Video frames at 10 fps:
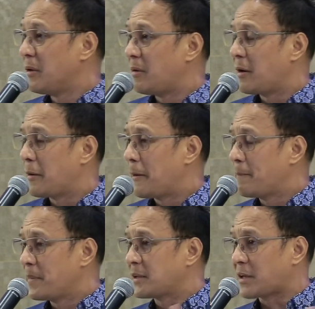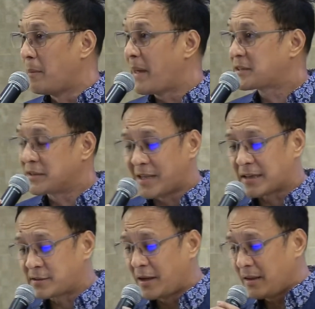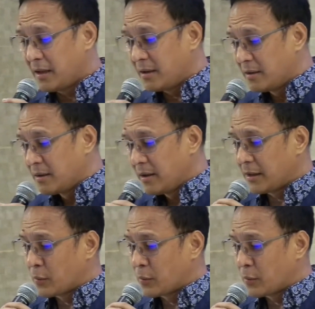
you know, uh, that's our message last Sunday.